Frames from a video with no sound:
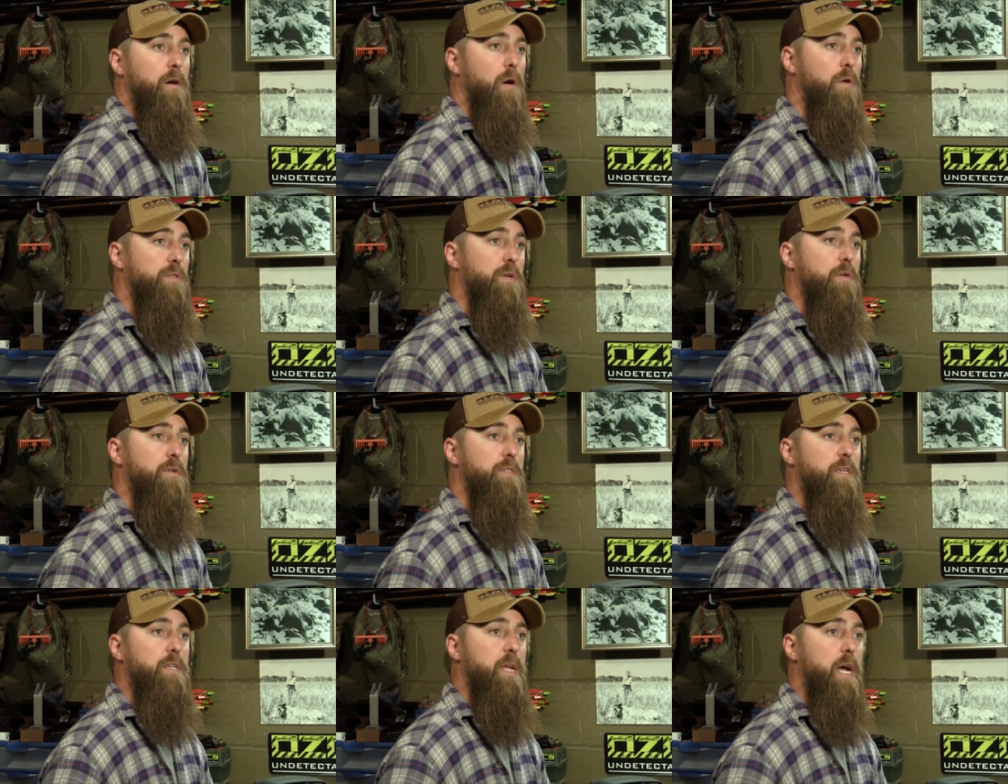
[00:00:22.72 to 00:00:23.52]
Ozone
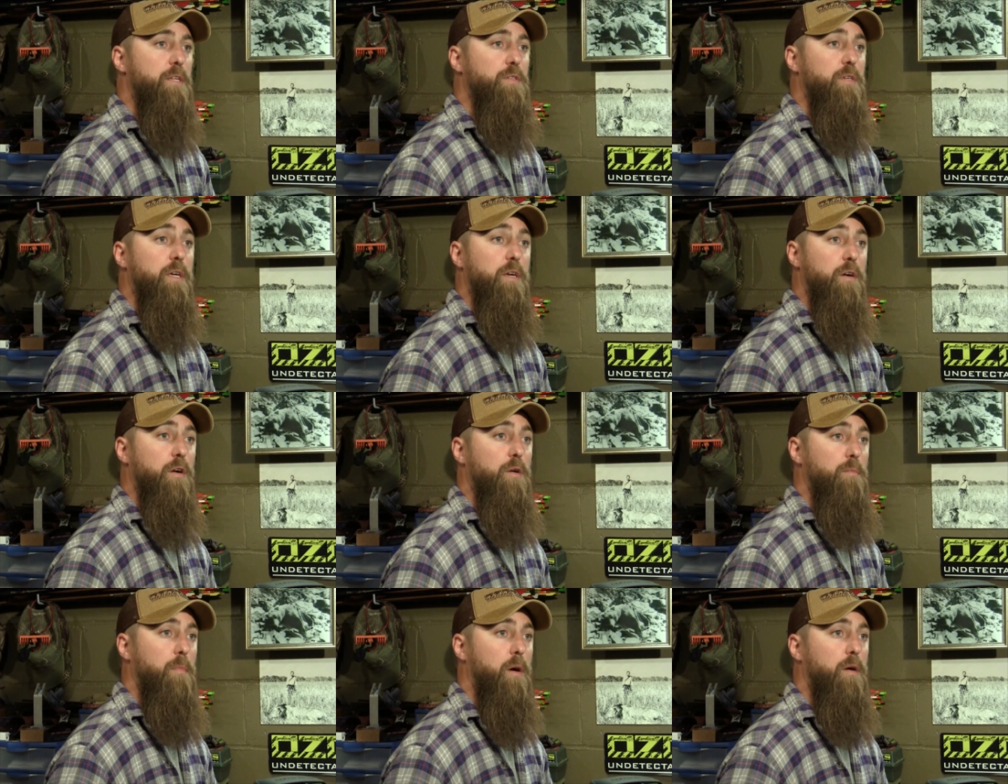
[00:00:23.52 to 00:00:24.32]
is a naturally
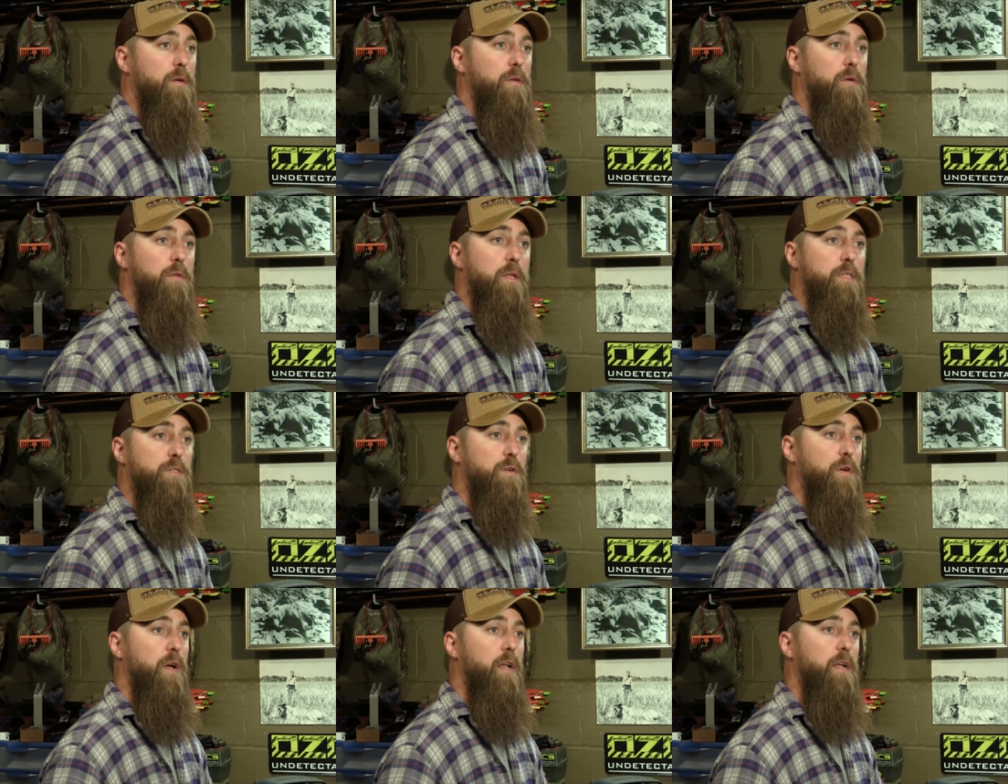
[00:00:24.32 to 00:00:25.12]
occurring molecule that's
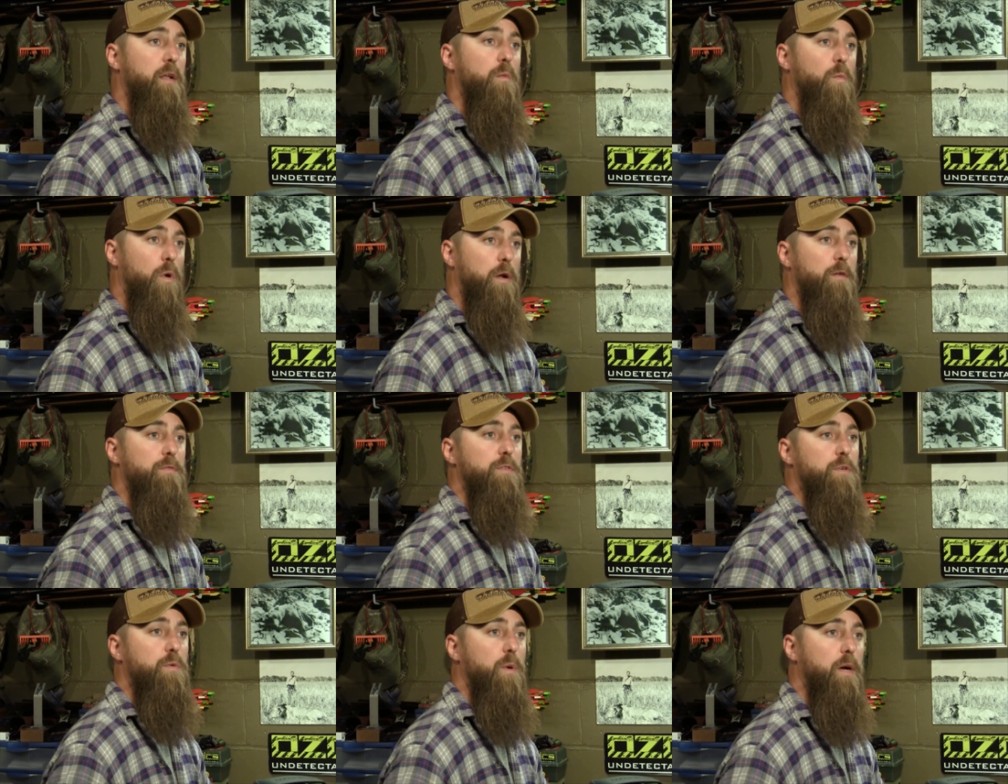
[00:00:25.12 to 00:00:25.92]
created in one of
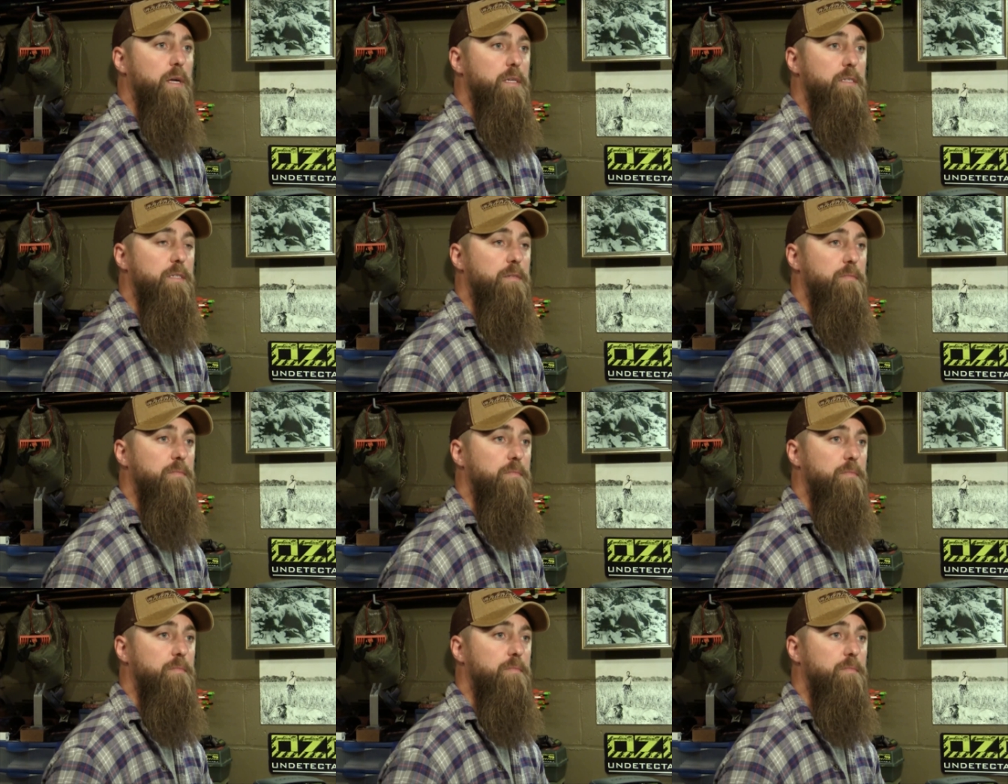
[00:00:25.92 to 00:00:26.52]
two ways.